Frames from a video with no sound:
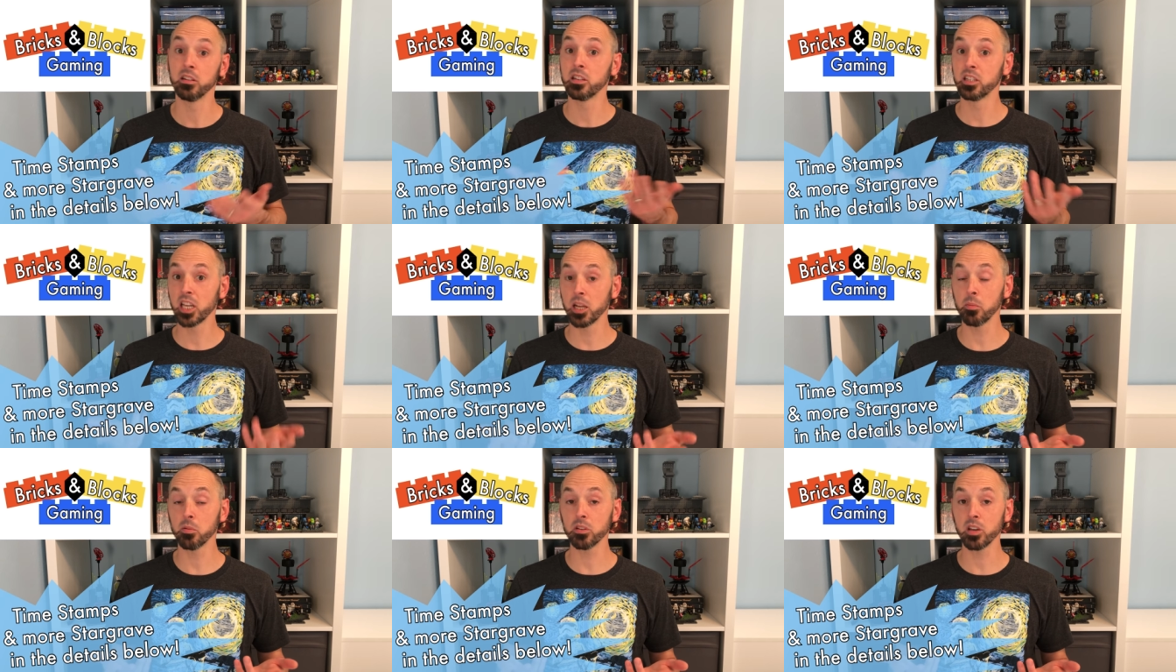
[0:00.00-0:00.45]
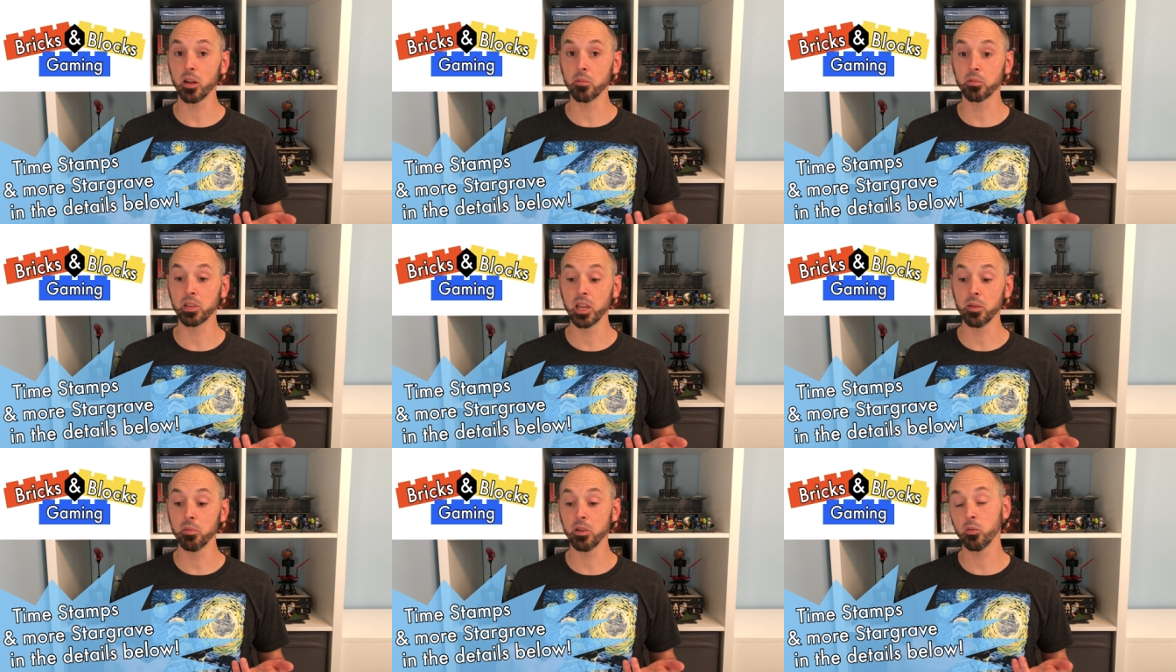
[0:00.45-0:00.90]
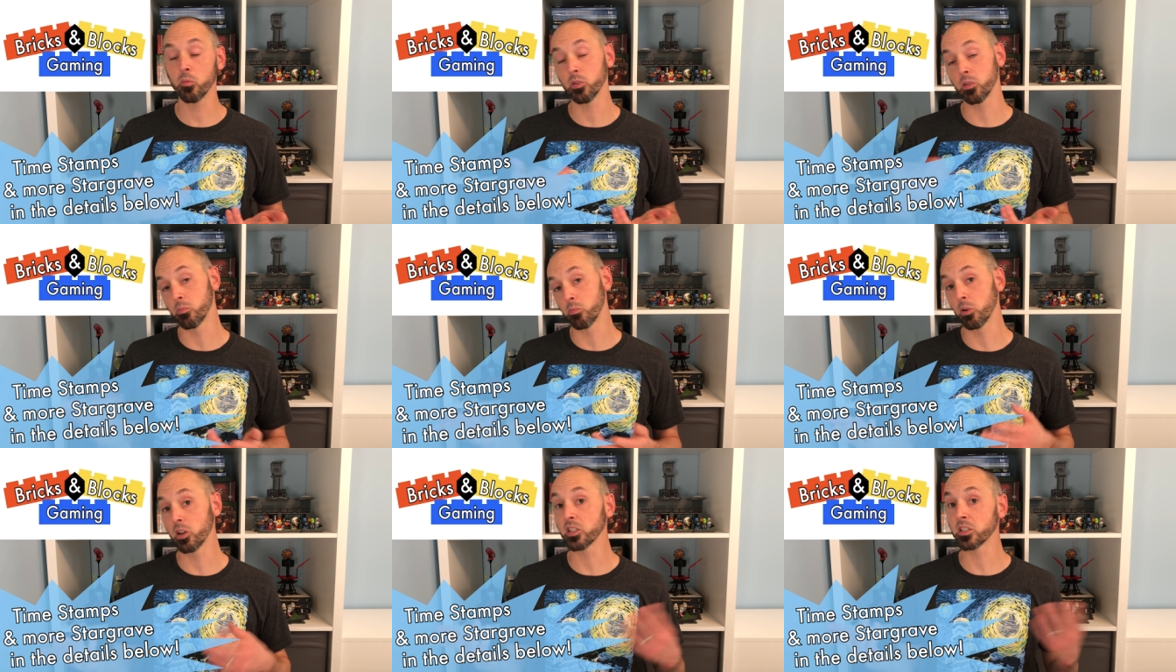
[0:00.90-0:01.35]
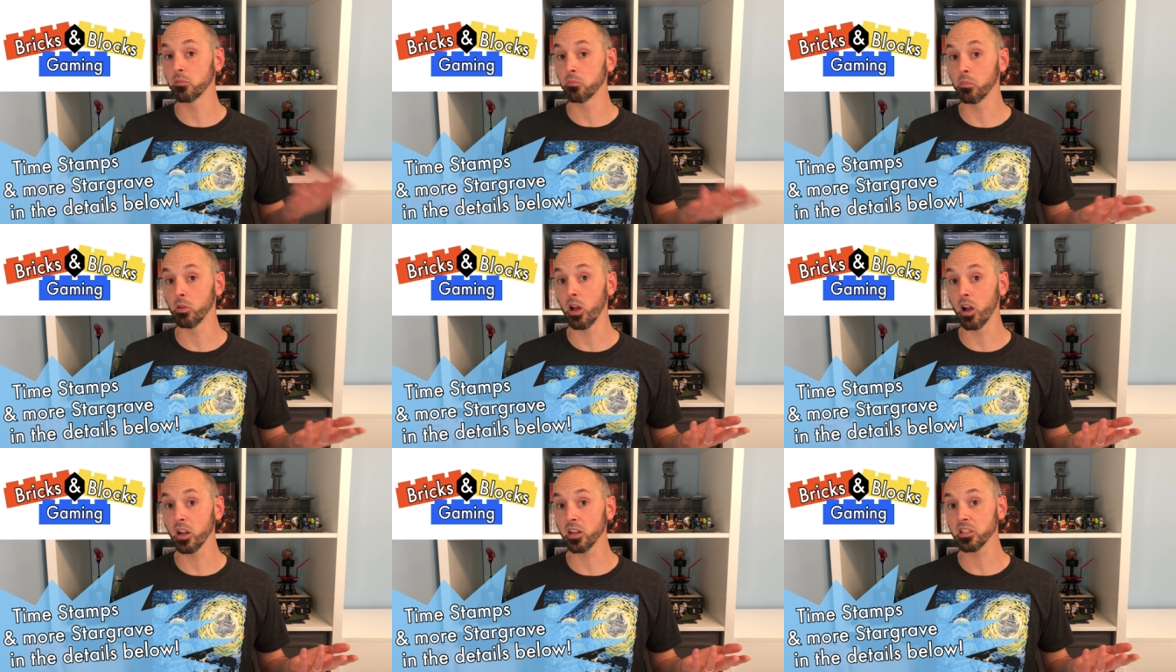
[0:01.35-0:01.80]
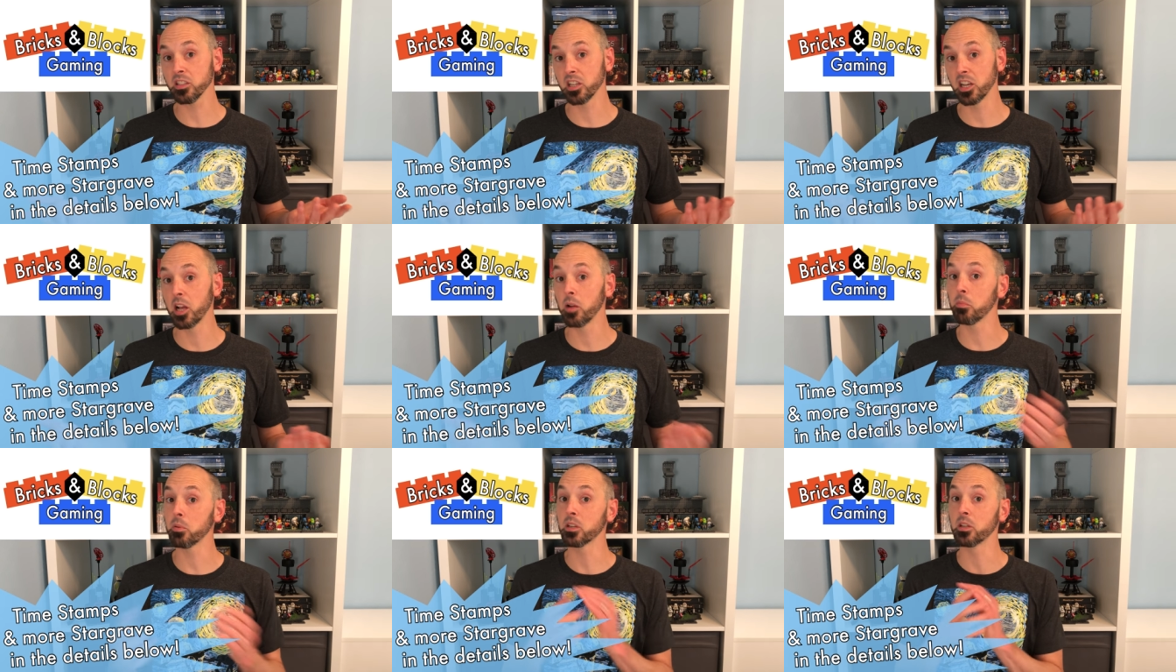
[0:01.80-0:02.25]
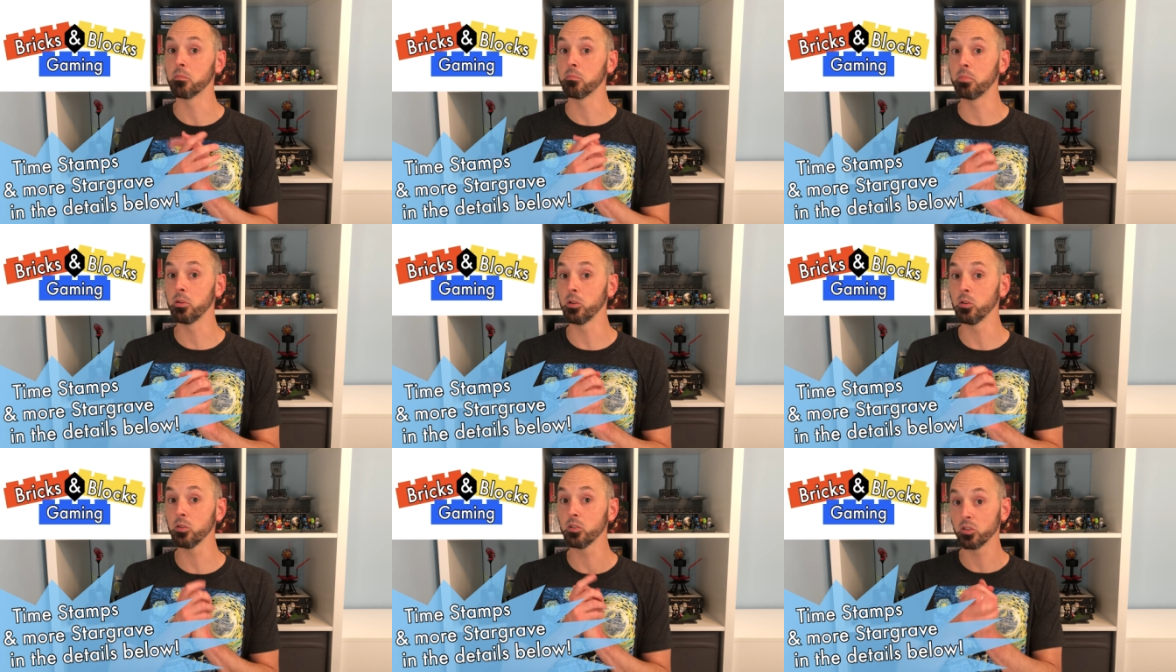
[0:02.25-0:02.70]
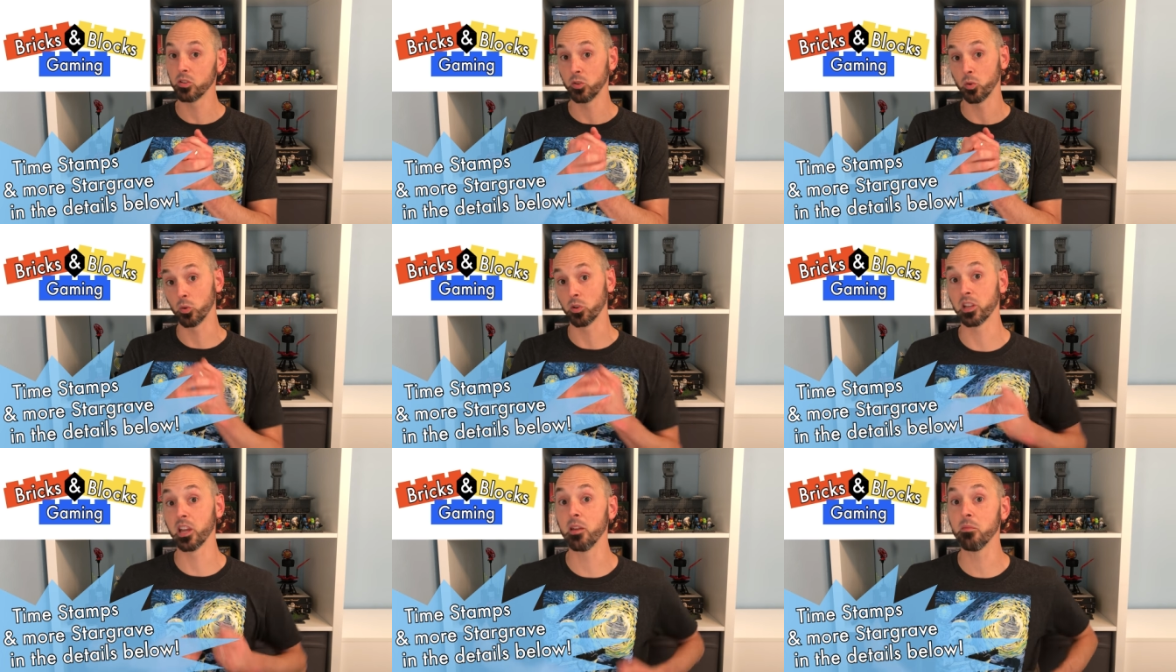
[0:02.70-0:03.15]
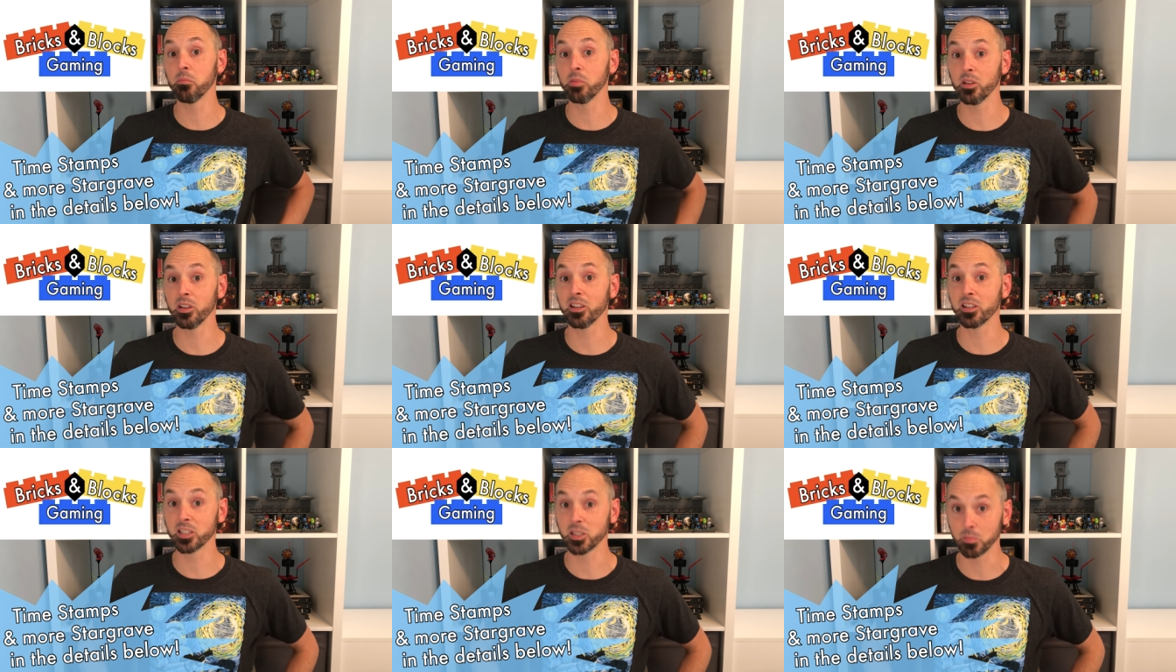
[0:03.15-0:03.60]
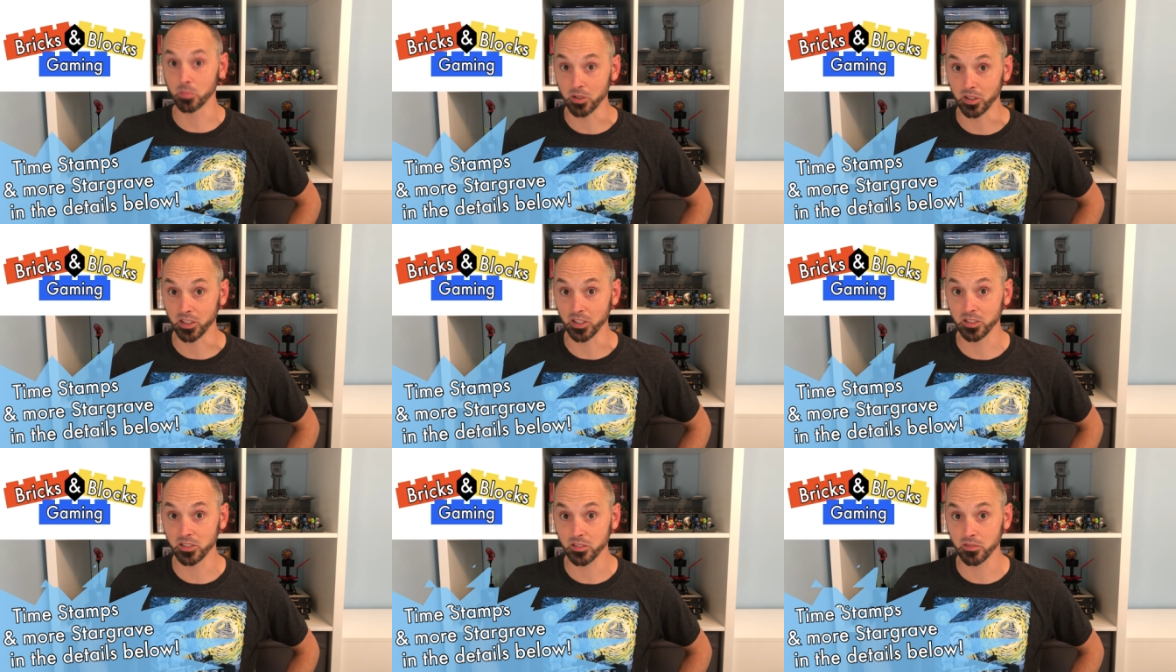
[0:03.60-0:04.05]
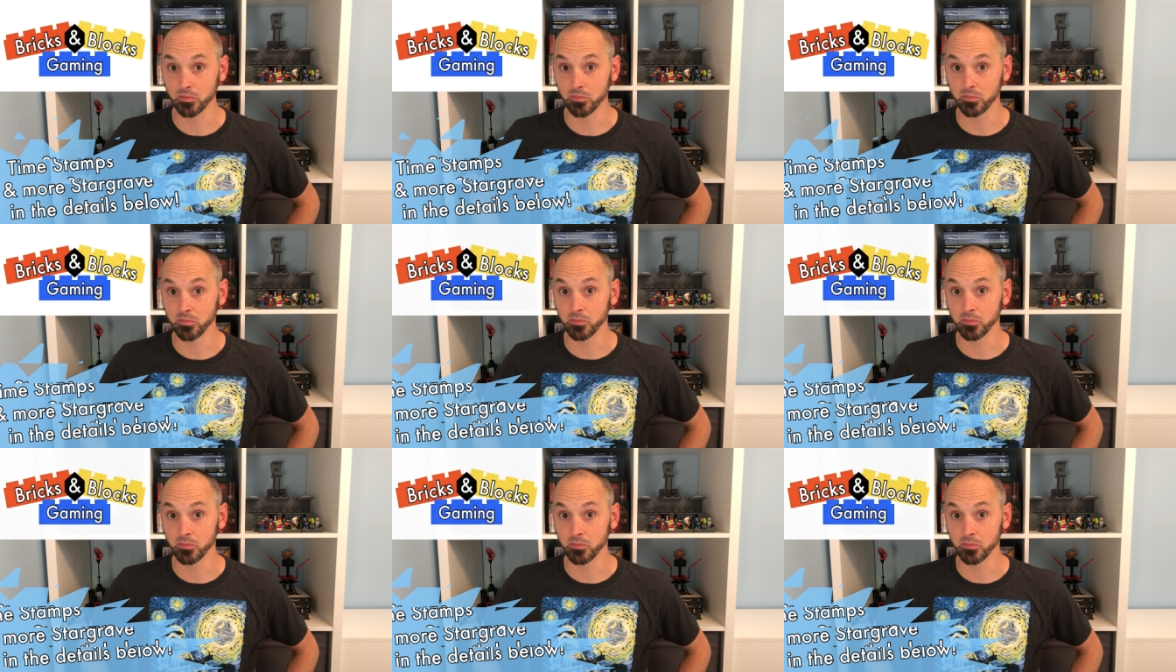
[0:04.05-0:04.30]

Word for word: tabletop gaming with bricks and blocks and helping to build your gameplay experience.